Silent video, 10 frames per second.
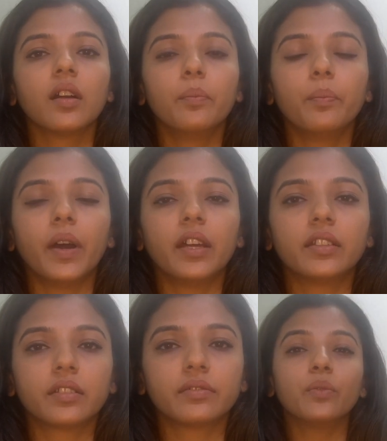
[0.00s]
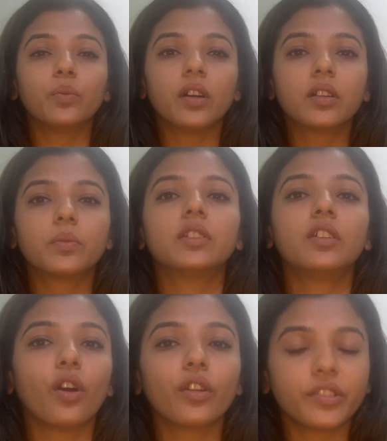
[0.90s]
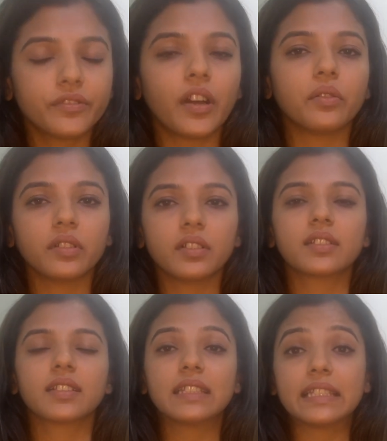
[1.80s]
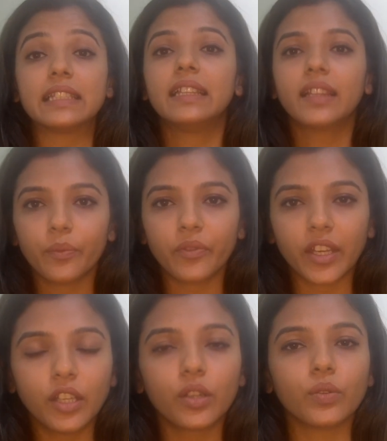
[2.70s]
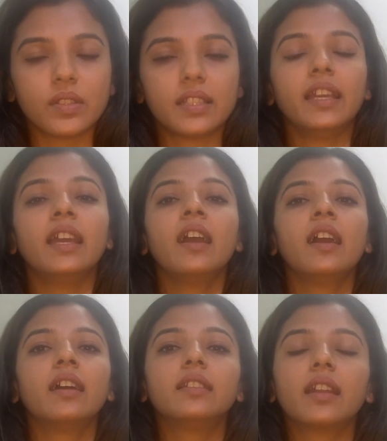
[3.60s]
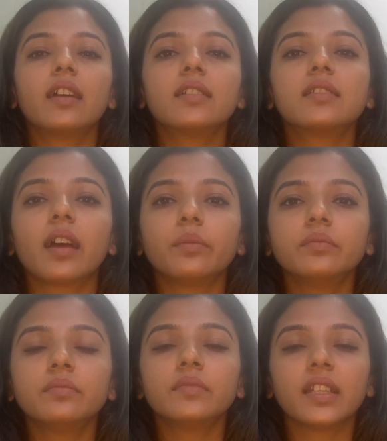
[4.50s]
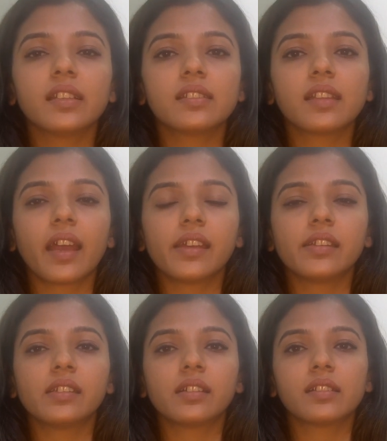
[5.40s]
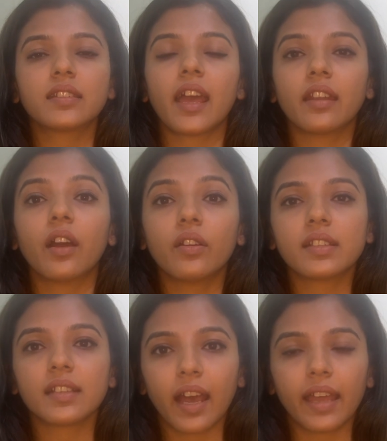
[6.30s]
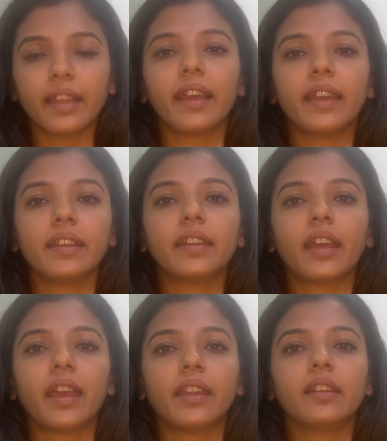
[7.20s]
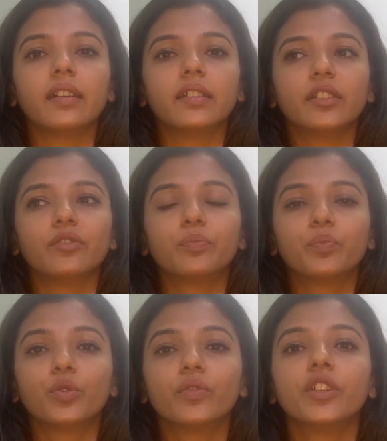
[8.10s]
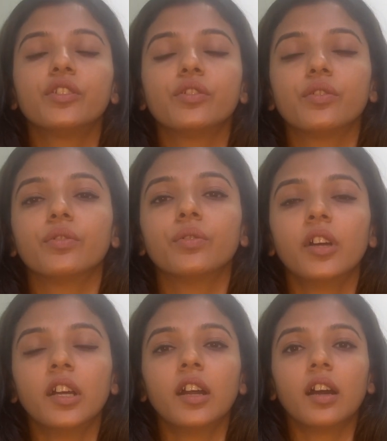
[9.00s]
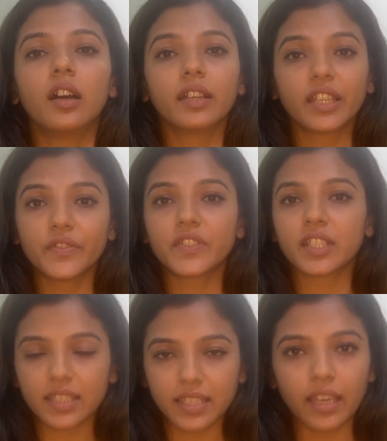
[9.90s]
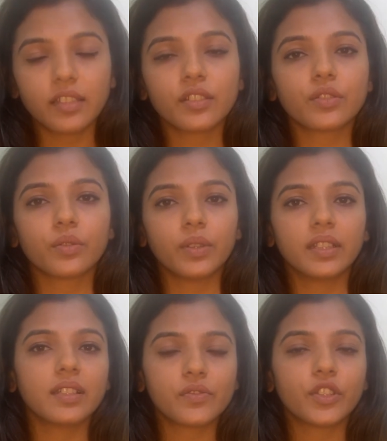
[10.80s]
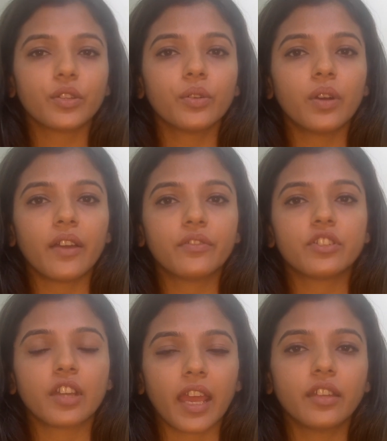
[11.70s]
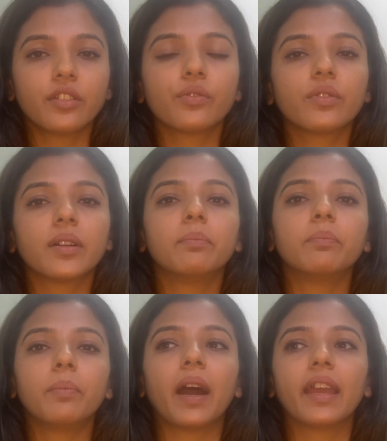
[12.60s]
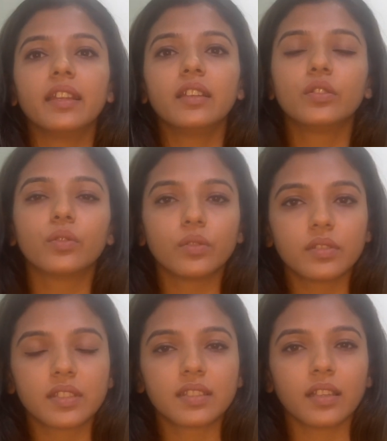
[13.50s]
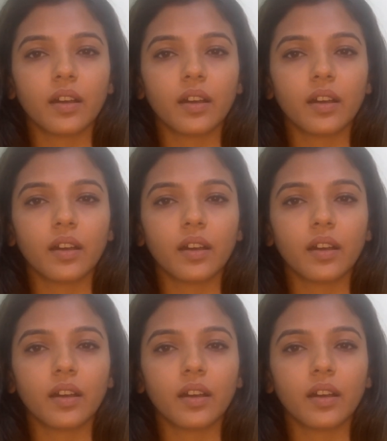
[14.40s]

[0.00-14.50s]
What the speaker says: but worked with a lot of founders and seen them very closely. There are some things that stand out as a highlight, and they've proven to give success. So in this video, I've tried to compile those